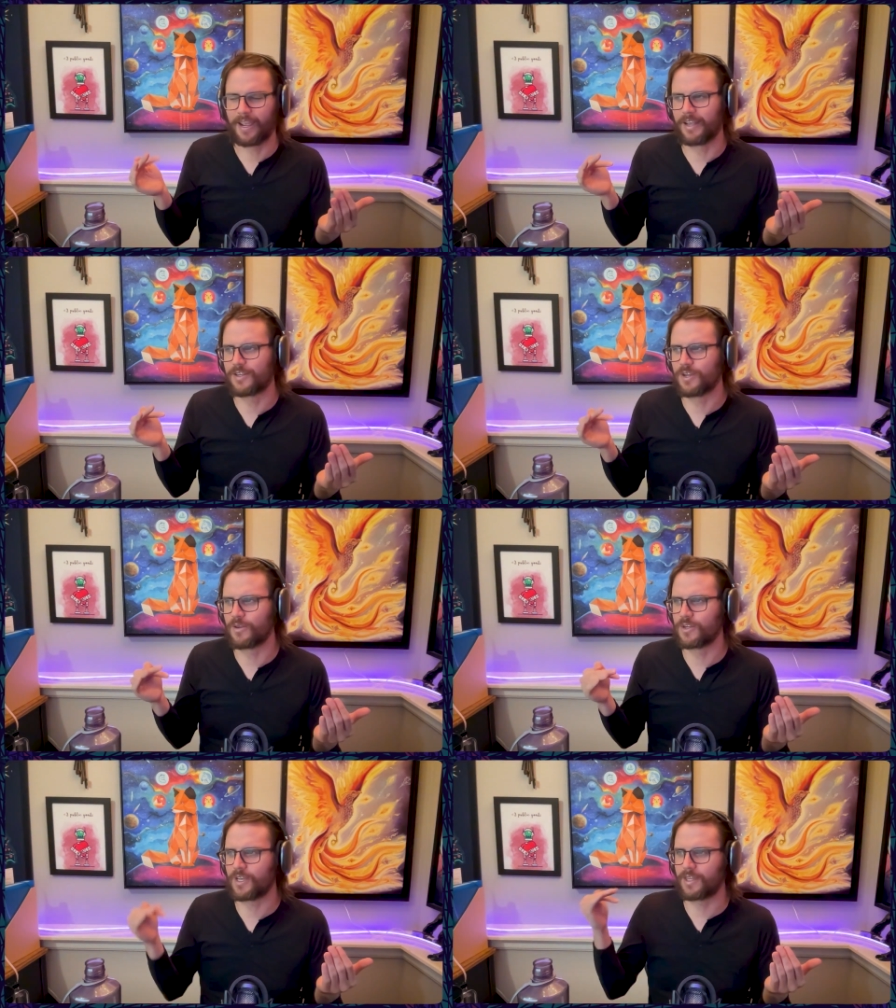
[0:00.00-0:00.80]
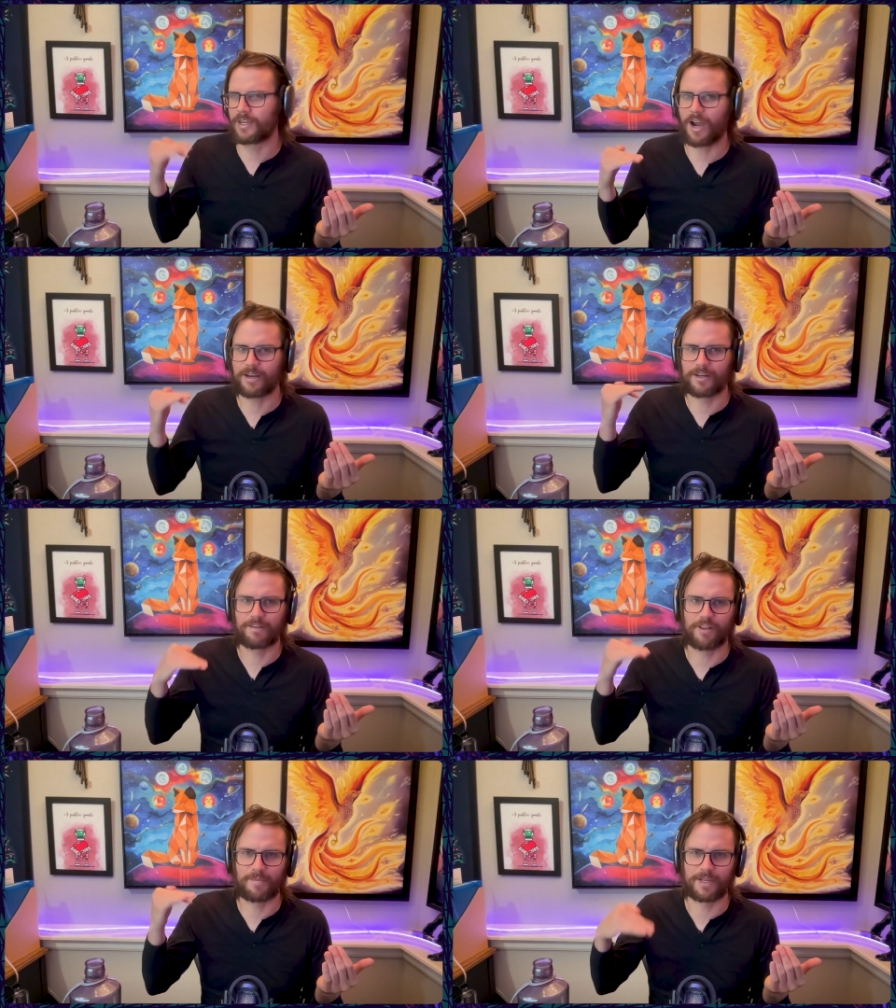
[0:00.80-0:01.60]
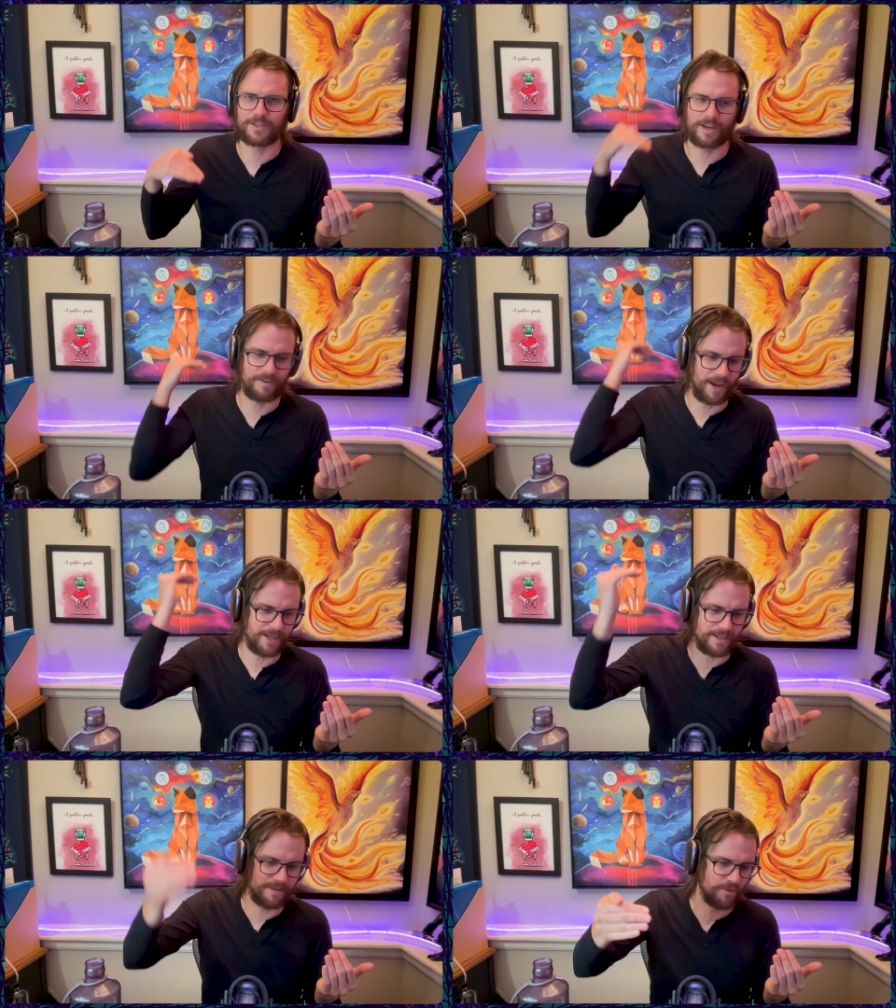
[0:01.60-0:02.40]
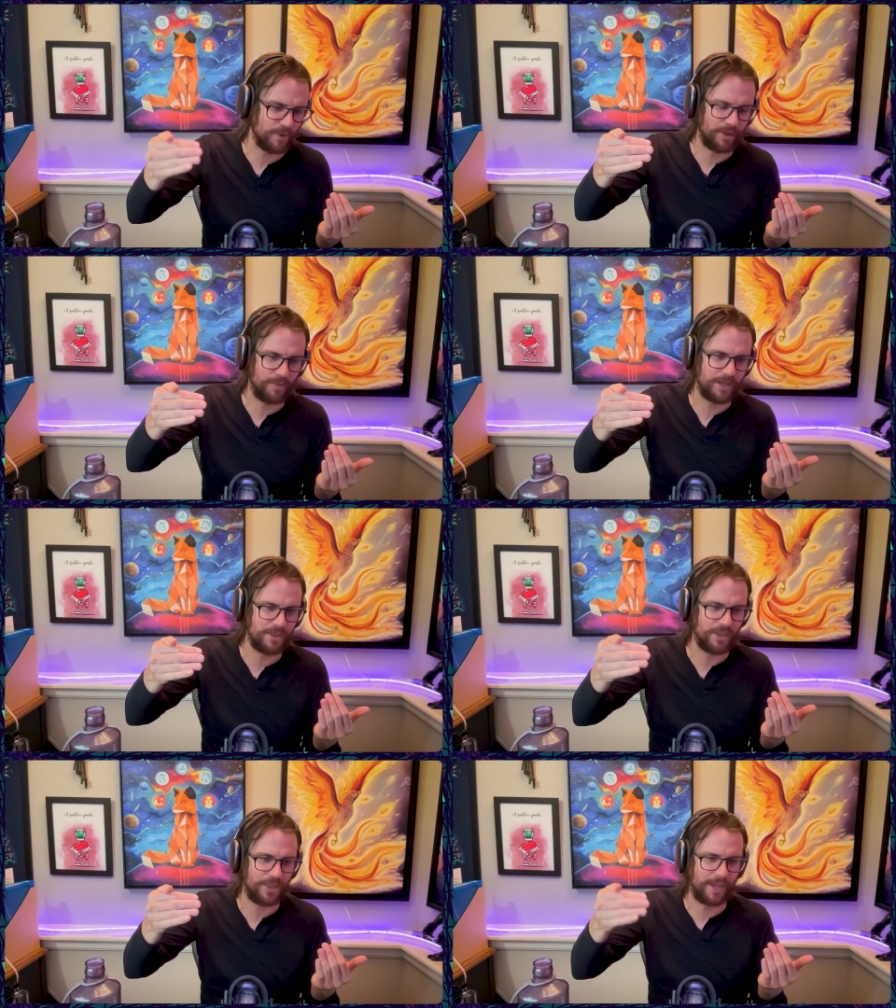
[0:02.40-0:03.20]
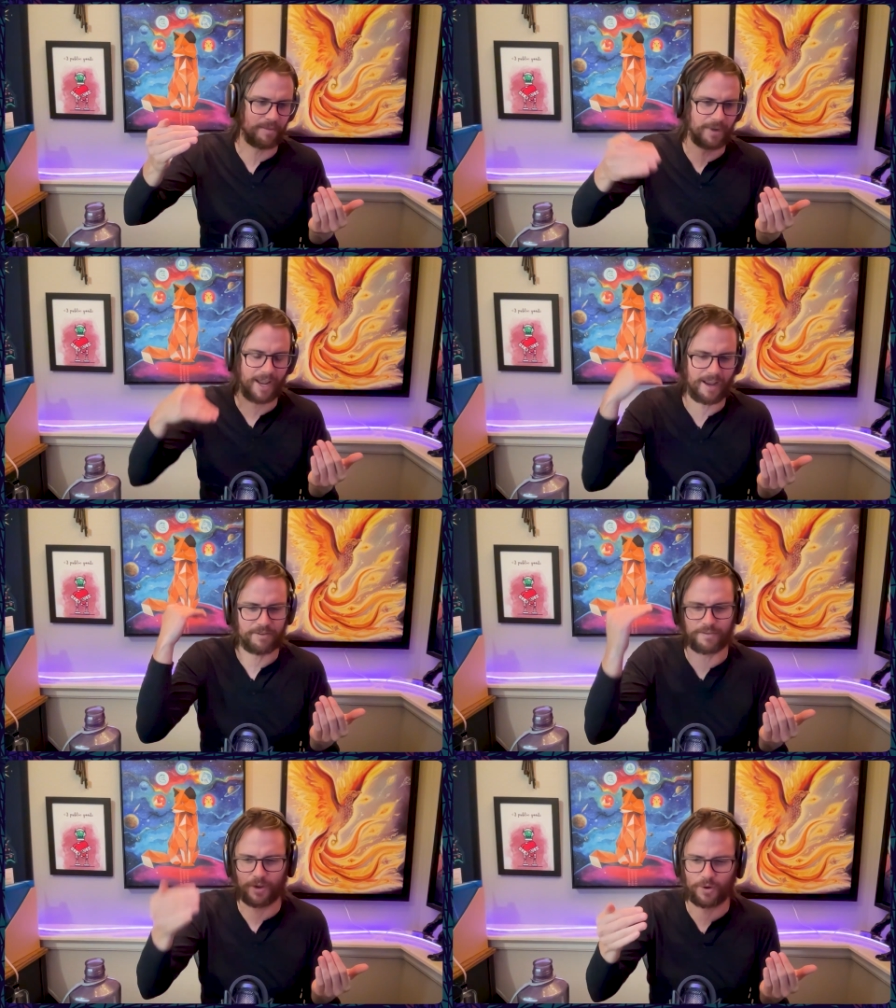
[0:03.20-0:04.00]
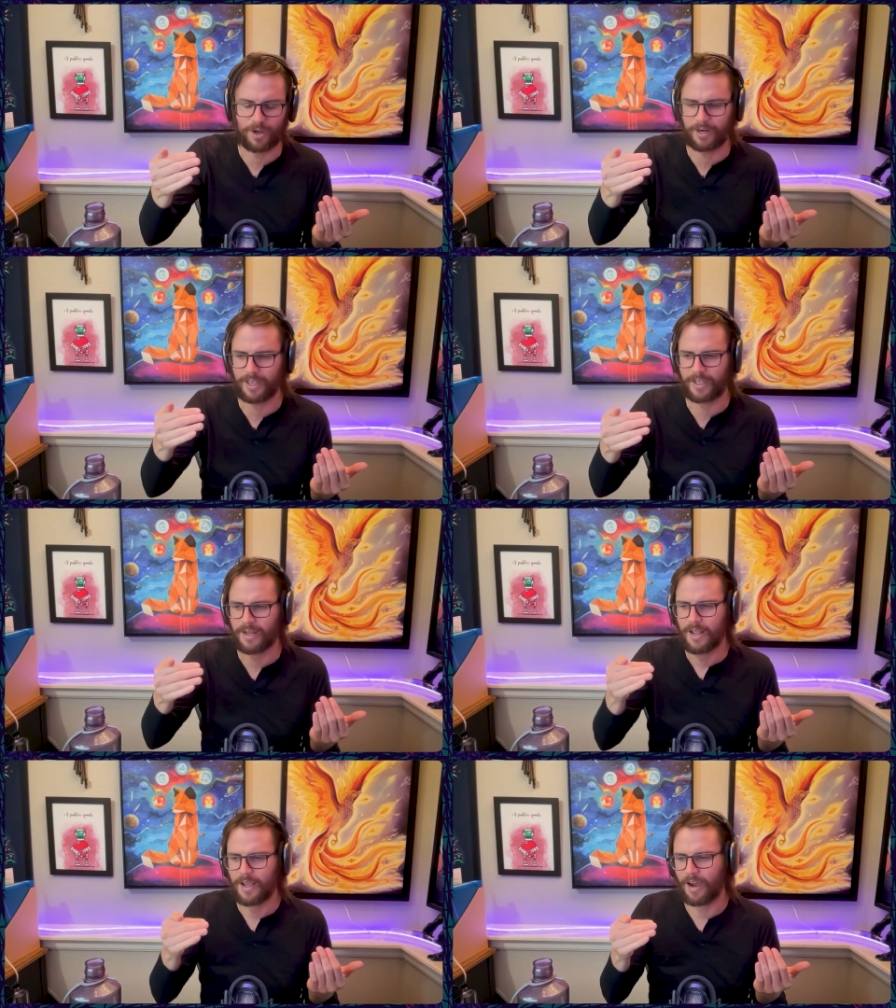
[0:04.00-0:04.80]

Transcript: And so just like the cognitive limits of, I didn't even really read the thing, but I have to vote on it.